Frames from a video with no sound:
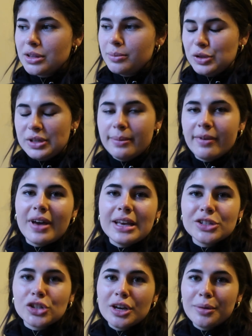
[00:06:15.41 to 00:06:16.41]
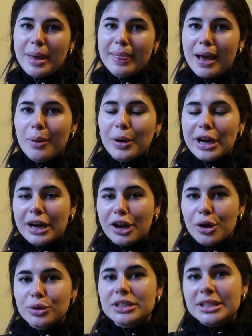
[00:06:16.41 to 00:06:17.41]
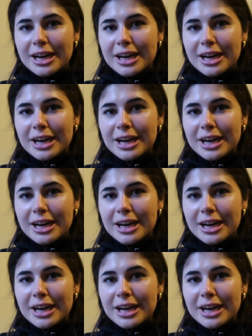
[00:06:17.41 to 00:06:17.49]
to the Museum of Ice Cream and then we're gonna go to